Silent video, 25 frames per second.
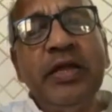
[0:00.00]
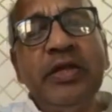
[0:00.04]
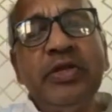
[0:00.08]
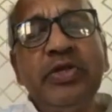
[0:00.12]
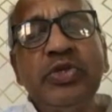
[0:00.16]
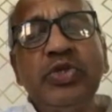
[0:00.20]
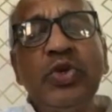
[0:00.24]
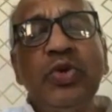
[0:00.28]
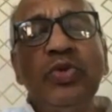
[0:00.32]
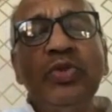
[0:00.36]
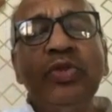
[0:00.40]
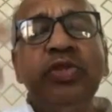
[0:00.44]

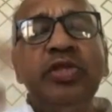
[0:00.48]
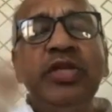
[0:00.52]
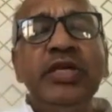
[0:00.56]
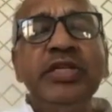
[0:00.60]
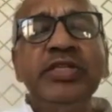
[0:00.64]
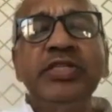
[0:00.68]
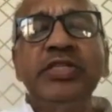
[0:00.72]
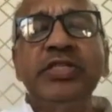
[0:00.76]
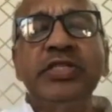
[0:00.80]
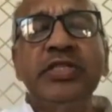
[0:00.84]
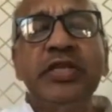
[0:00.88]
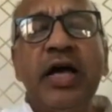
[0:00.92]
So
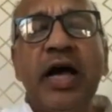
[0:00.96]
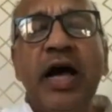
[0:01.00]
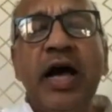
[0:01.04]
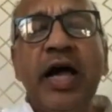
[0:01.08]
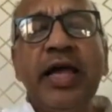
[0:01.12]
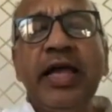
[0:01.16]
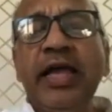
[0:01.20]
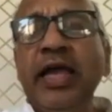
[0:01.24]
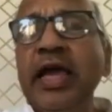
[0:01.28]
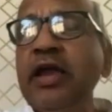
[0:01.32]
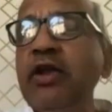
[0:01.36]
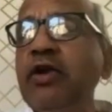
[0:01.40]
this
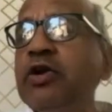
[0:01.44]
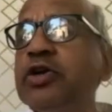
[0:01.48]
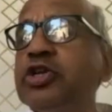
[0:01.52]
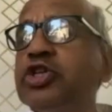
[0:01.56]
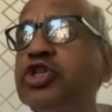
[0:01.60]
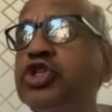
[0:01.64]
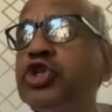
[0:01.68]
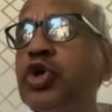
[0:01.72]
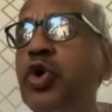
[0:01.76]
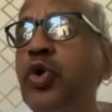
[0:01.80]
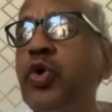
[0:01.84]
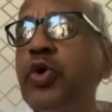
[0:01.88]
I cannot
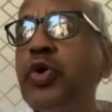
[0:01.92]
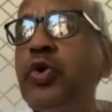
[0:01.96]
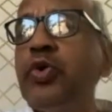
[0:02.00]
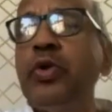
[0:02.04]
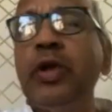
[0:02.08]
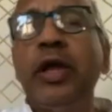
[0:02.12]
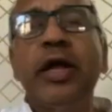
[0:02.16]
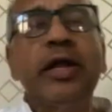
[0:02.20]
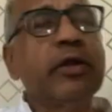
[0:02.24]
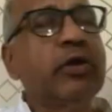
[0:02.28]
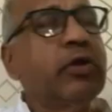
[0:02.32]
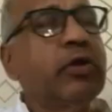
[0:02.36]
show you
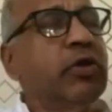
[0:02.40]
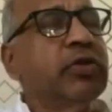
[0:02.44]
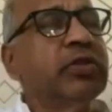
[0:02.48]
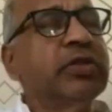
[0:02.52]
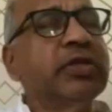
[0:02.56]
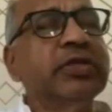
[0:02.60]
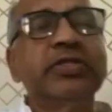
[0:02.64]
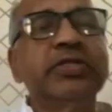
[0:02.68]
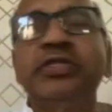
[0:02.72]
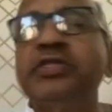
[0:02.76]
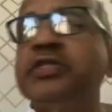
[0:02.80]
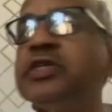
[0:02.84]
like, look,
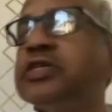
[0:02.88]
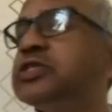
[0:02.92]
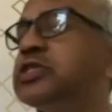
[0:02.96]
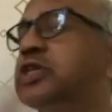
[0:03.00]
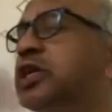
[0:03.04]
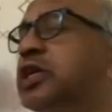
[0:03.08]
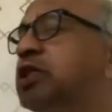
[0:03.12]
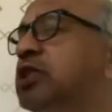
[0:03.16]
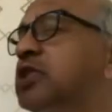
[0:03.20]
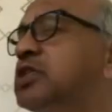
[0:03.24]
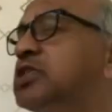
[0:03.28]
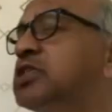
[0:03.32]
this is the
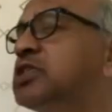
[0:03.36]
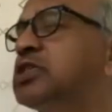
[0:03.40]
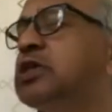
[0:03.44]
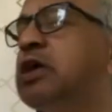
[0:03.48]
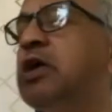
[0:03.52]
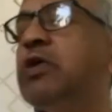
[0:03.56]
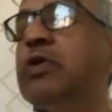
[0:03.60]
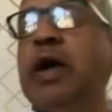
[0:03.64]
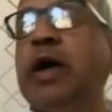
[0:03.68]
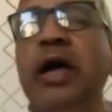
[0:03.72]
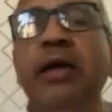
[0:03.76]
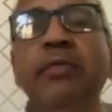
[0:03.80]
city, this is
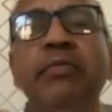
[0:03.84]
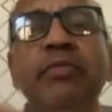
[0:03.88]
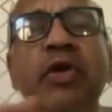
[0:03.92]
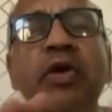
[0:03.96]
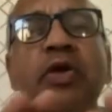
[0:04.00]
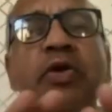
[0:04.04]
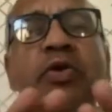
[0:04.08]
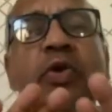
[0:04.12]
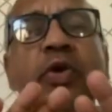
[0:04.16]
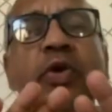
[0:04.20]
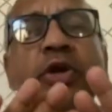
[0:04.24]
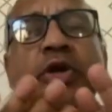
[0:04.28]
how. I'm
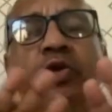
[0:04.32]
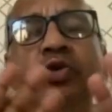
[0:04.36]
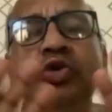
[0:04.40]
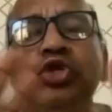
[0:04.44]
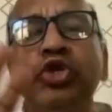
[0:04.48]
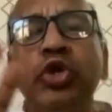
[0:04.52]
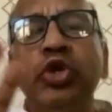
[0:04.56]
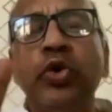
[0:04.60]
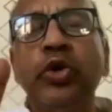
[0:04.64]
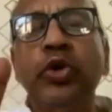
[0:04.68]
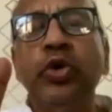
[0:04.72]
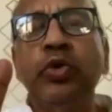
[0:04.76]
not going to
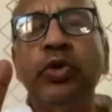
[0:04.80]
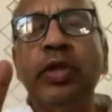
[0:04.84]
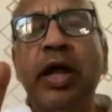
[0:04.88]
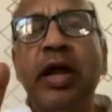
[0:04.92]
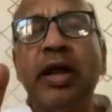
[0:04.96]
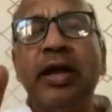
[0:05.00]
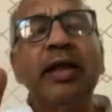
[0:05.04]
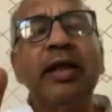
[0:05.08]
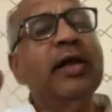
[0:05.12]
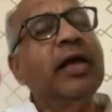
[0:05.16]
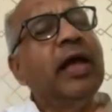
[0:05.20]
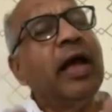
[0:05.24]
show you
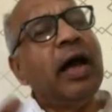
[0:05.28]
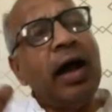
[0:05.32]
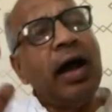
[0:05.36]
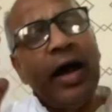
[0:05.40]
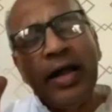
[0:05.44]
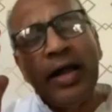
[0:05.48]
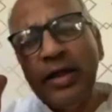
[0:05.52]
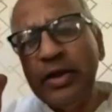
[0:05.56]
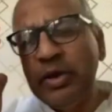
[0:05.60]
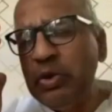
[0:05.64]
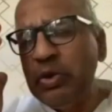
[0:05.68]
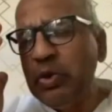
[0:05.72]
that.
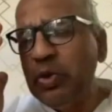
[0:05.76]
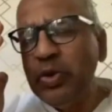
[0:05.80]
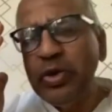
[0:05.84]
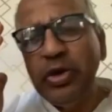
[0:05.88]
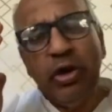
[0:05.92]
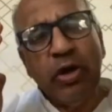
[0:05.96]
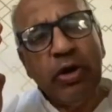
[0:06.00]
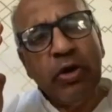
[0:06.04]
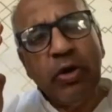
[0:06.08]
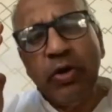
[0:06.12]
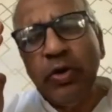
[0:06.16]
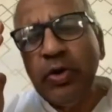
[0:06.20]
I know
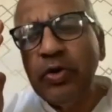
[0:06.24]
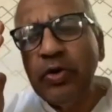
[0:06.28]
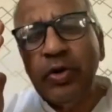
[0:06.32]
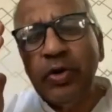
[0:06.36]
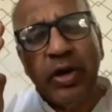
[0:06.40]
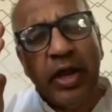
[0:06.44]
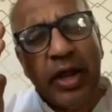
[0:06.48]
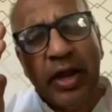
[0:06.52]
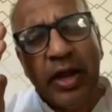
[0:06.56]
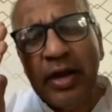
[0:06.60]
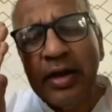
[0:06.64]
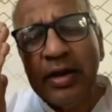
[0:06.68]
you are going to
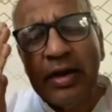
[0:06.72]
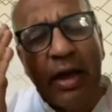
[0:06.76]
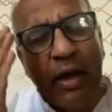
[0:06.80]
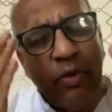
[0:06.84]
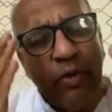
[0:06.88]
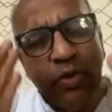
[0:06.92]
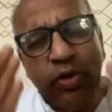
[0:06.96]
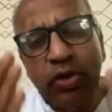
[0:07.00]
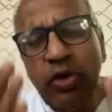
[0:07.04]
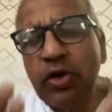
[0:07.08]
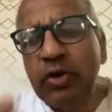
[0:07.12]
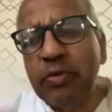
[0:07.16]
take a
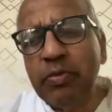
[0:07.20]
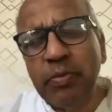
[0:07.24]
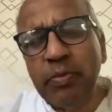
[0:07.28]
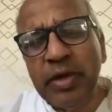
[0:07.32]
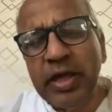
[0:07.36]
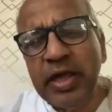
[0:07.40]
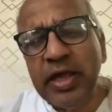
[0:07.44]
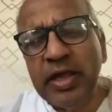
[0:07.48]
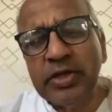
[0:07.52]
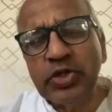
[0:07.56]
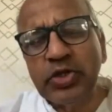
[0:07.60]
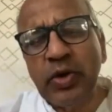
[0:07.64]
doubt on
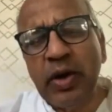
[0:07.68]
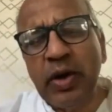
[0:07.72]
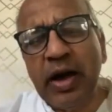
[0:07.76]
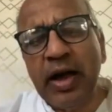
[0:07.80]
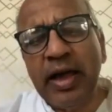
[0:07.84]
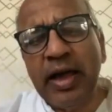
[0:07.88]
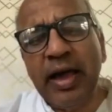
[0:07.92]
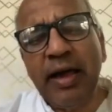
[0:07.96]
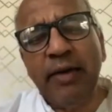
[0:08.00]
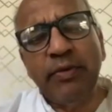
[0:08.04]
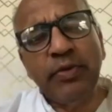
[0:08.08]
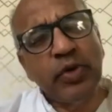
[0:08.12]
me, so
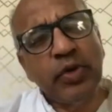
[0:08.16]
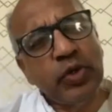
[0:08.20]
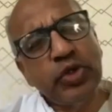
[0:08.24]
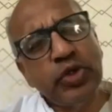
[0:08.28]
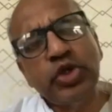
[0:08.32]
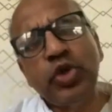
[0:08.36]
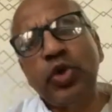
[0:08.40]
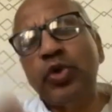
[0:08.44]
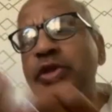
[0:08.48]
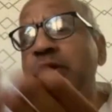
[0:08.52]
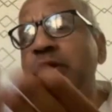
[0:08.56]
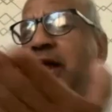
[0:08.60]
I have to
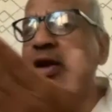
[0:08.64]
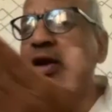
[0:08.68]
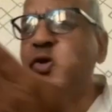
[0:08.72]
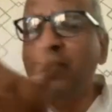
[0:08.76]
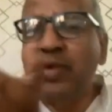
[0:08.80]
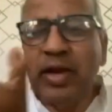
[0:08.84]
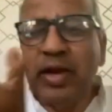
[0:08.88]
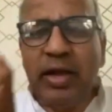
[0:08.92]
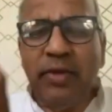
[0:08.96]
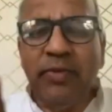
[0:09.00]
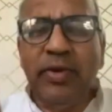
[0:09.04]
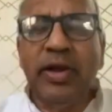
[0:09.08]
show that
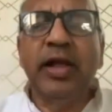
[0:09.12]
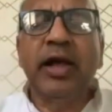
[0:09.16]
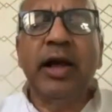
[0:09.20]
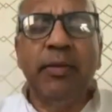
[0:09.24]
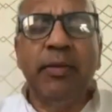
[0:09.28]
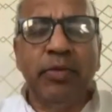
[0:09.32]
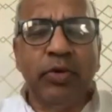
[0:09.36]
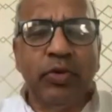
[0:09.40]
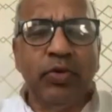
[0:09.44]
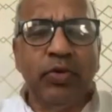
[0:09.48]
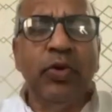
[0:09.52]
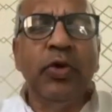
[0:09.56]
when I will
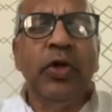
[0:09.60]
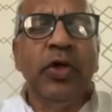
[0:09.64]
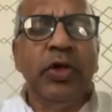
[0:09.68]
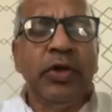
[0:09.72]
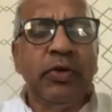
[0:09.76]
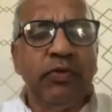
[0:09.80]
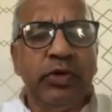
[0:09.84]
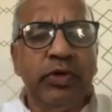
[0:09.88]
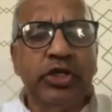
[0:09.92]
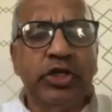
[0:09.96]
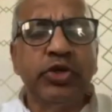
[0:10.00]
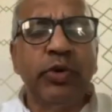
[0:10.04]
come to
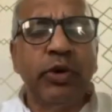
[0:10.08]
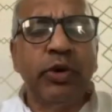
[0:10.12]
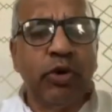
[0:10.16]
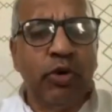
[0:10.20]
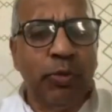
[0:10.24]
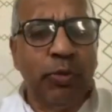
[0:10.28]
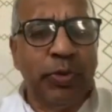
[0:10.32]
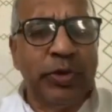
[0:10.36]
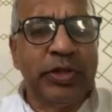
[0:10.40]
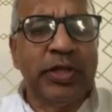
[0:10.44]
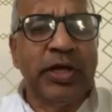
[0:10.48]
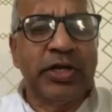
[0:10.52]

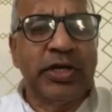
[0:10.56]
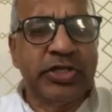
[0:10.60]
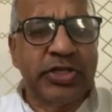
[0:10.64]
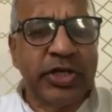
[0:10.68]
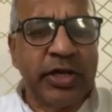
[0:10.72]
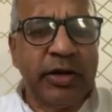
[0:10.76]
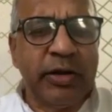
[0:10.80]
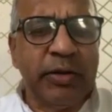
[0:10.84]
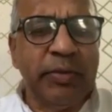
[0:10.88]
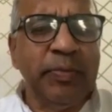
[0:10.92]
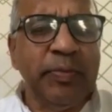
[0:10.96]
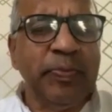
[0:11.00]
Vishwarupa
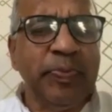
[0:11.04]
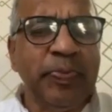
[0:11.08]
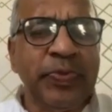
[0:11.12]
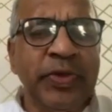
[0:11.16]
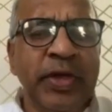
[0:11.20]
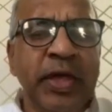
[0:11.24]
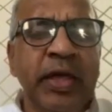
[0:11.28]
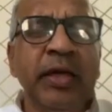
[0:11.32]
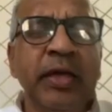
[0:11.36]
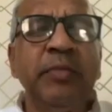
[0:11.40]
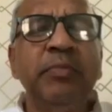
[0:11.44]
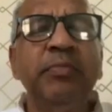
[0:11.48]
Darshanam.
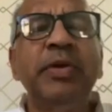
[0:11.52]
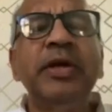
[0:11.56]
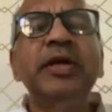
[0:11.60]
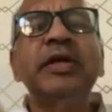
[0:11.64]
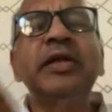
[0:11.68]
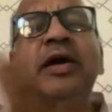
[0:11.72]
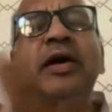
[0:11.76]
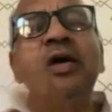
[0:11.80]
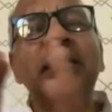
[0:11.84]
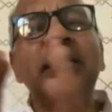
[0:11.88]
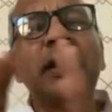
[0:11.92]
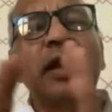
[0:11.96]
But
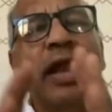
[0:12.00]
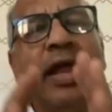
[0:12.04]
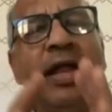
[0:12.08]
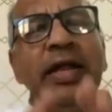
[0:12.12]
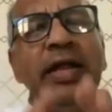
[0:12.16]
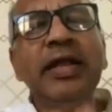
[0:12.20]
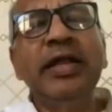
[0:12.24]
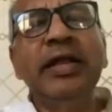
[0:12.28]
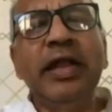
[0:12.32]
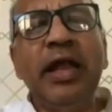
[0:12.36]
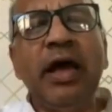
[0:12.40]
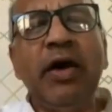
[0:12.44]

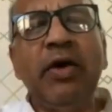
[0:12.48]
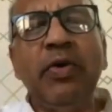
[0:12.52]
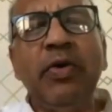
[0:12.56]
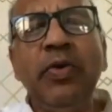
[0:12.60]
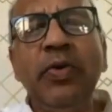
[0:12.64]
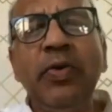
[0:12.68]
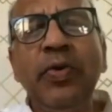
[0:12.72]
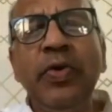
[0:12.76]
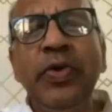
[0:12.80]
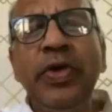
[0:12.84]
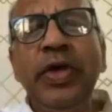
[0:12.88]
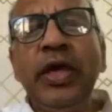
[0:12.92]
right
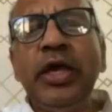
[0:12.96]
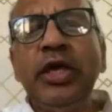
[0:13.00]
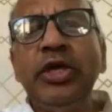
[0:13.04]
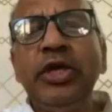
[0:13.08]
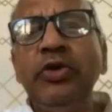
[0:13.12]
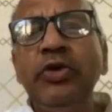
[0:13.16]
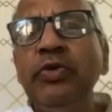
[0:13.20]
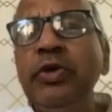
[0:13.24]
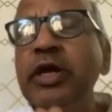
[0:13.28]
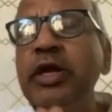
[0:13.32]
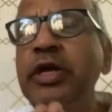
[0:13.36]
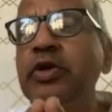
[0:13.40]
now,
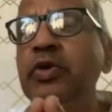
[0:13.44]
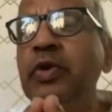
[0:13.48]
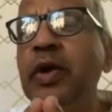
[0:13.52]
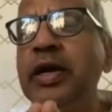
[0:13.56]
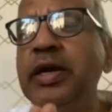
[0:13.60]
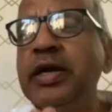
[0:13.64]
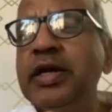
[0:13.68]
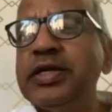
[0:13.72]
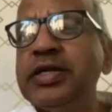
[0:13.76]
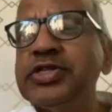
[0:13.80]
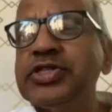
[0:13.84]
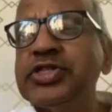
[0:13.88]
you need to
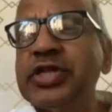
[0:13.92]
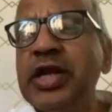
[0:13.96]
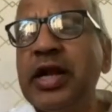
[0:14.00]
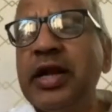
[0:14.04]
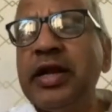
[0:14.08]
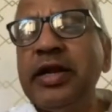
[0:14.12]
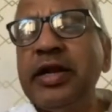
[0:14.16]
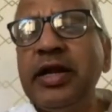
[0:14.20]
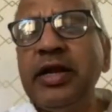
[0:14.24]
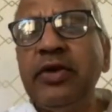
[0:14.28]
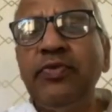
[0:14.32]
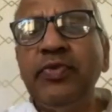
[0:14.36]

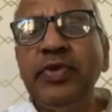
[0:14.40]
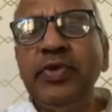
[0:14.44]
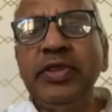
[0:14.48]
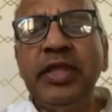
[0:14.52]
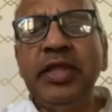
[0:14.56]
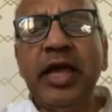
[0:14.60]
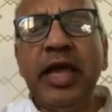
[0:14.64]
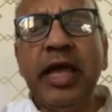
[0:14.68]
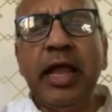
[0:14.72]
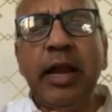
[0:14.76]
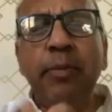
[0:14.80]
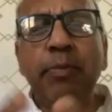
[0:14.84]
understand it with
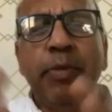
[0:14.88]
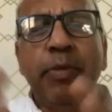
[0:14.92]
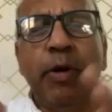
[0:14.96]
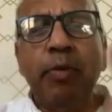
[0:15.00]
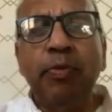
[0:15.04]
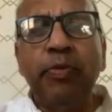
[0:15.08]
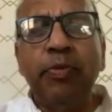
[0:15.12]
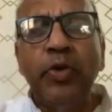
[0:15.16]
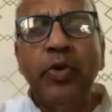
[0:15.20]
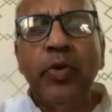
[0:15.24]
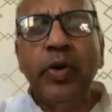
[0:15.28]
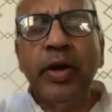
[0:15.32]
the help of
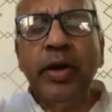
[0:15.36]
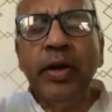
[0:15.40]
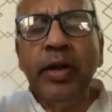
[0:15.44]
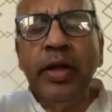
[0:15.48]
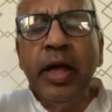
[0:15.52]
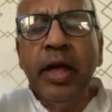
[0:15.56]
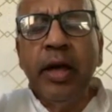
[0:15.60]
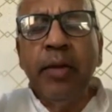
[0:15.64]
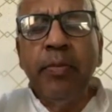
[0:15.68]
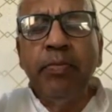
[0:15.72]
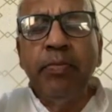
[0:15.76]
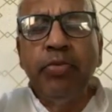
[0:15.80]
your
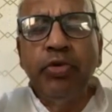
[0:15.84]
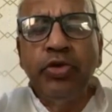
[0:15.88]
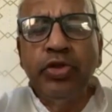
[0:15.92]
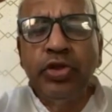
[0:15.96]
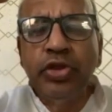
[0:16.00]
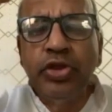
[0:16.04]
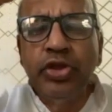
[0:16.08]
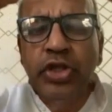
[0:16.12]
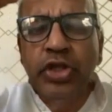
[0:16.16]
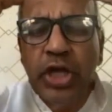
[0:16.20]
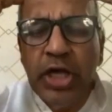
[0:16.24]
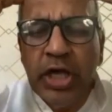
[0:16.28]

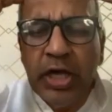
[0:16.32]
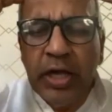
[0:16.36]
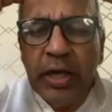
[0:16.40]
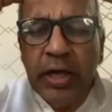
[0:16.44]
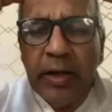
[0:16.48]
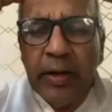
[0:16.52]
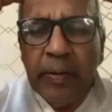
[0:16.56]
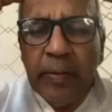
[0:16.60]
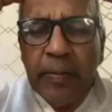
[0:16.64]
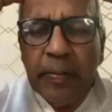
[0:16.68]
buddhi.